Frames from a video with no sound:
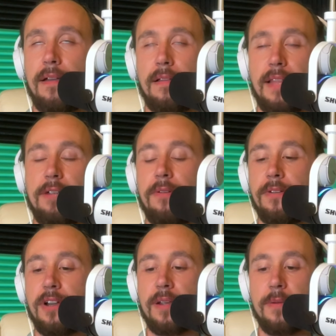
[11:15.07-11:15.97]
like we
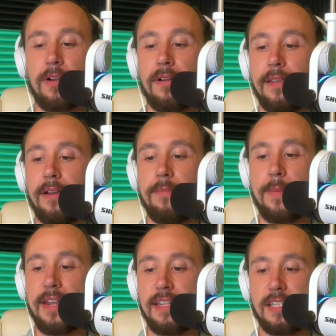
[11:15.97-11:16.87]
were talking about earlier,
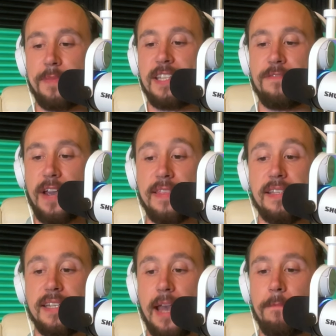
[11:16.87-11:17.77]
maybe I didn't specify
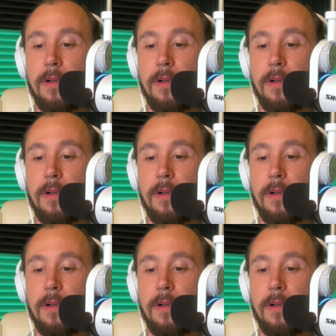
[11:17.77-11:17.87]
this yet,